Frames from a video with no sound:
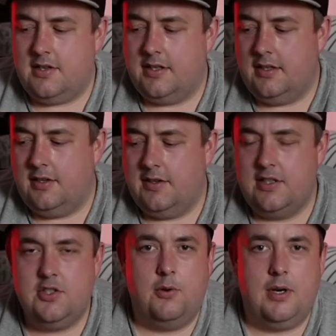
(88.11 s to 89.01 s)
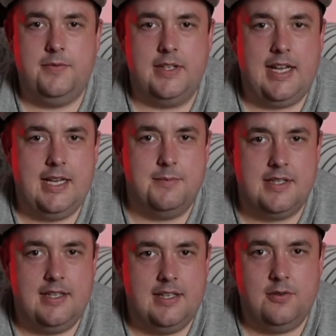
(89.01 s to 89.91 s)
like you know they show up for games
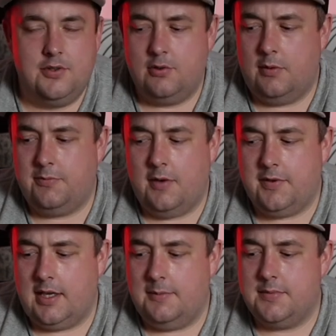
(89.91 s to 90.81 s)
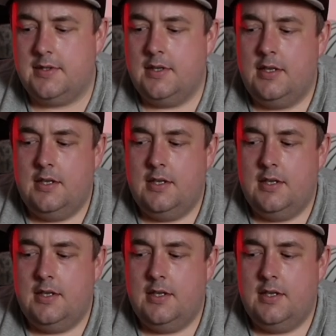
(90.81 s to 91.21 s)
and then they don't show up for other games.